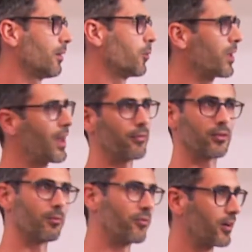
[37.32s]
We have
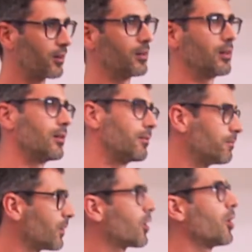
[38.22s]
some fairly
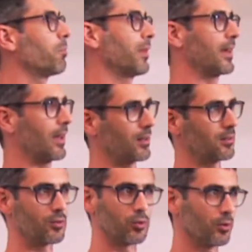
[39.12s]

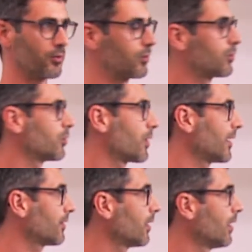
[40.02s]
complicated tools to do
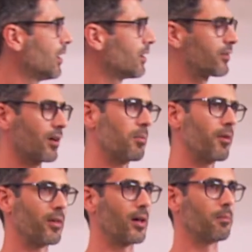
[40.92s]
that. Some
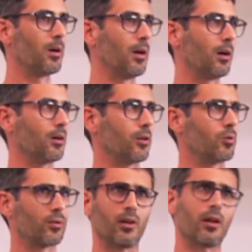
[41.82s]
of them
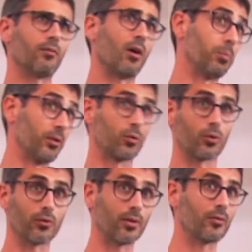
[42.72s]
use a lot of open
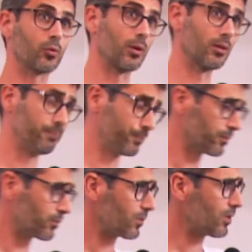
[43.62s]
source software
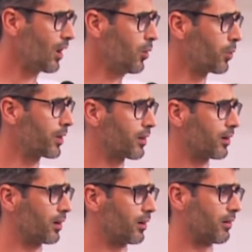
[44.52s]
with
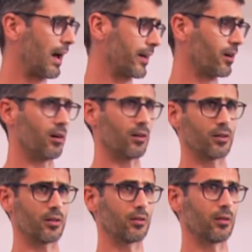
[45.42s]
ad hoc
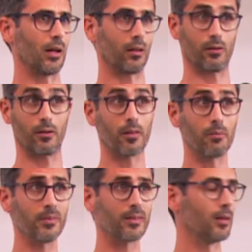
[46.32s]

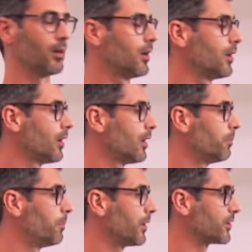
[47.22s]
algorithms.
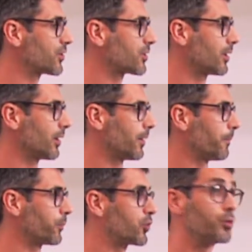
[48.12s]
But
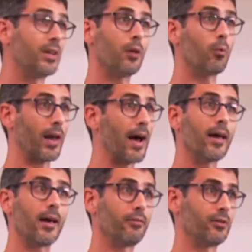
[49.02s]
today what I
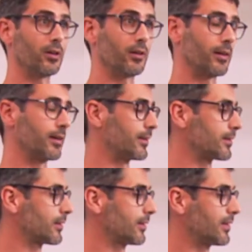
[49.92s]
have done
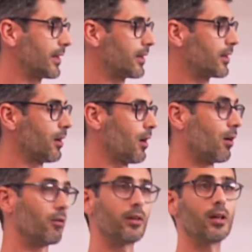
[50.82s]
is take
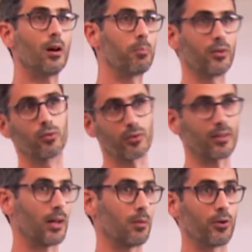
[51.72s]
only open source
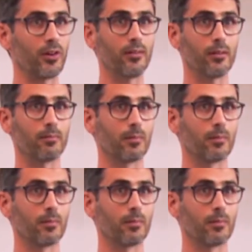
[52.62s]
libraries